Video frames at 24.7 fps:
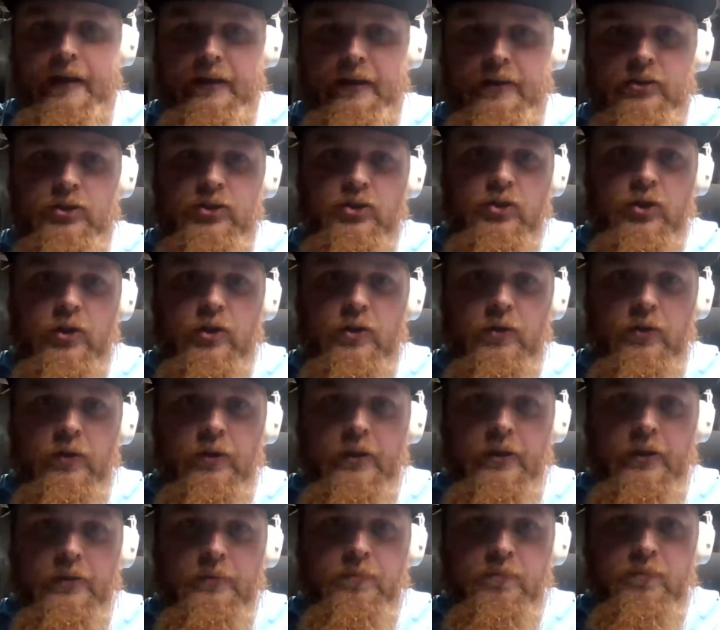and
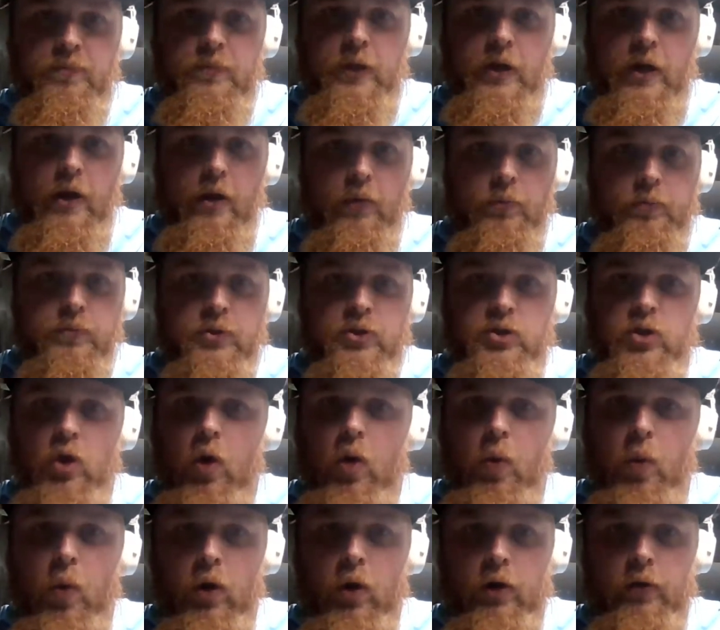strictly
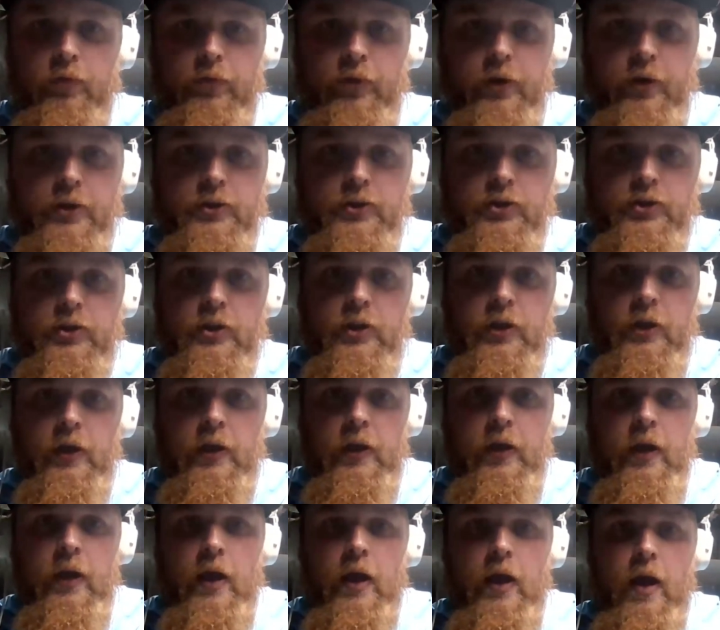saltwater fish.
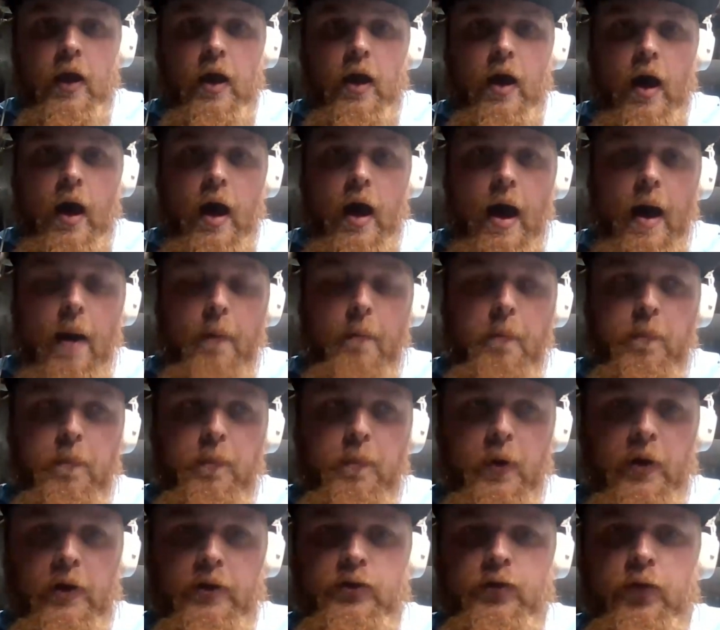
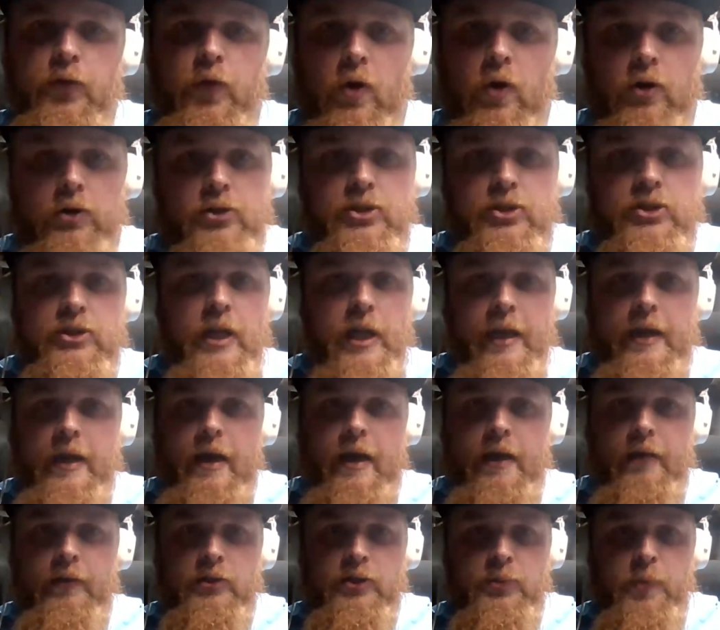But as far as
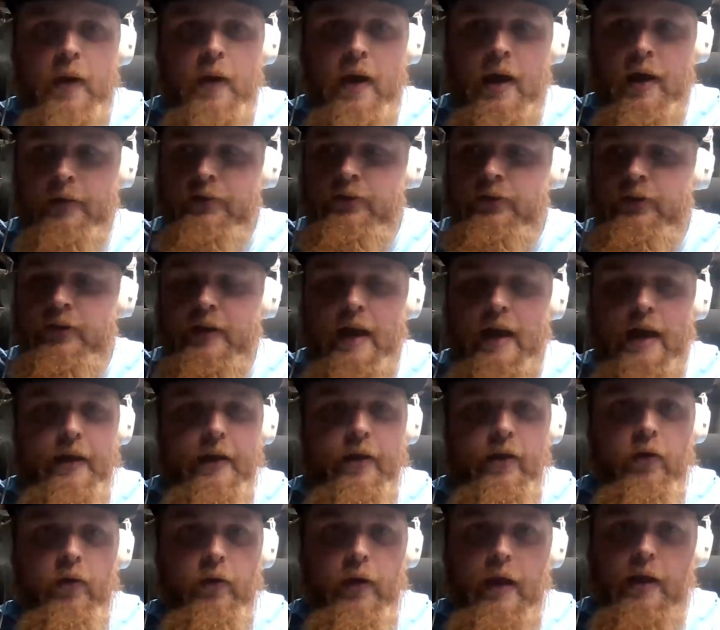snakehead spots, you got
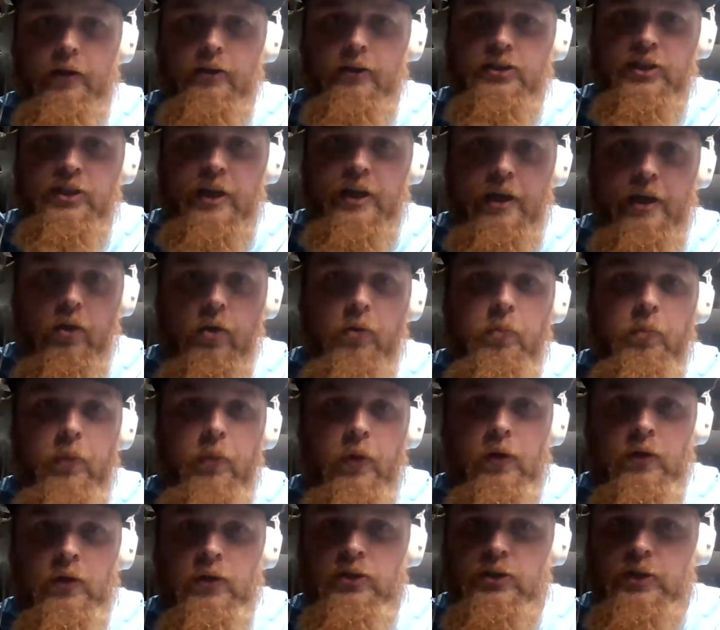to go down to Salem.
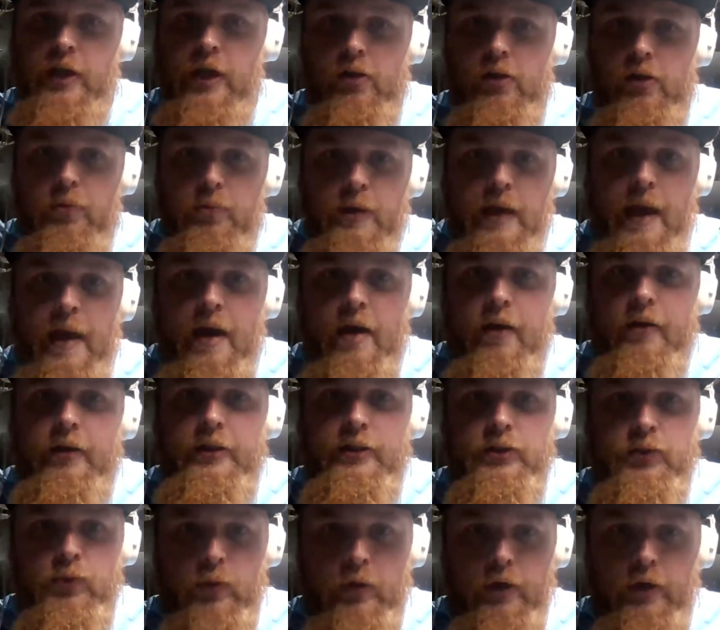Salem County
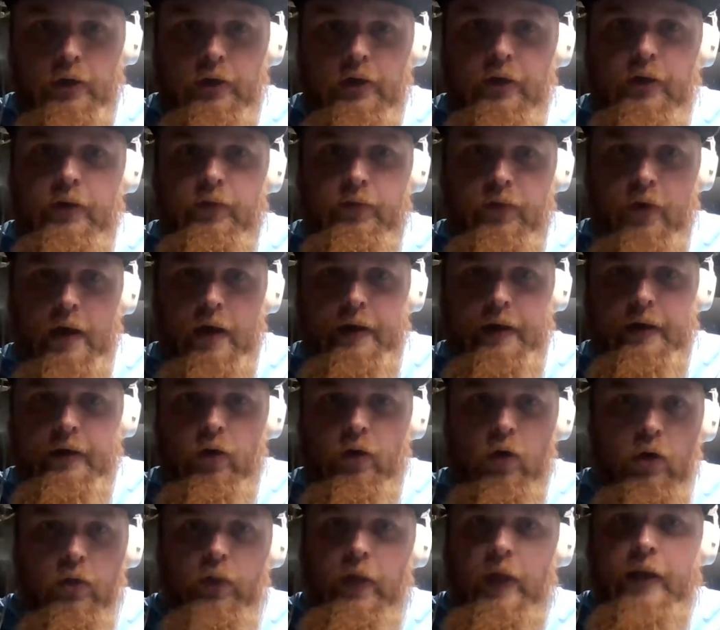is where you're going to find it
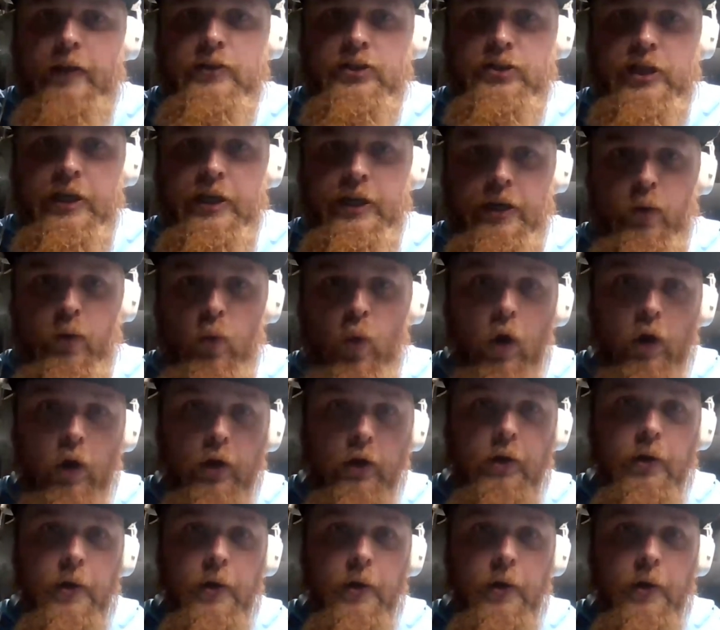all in that skinny water.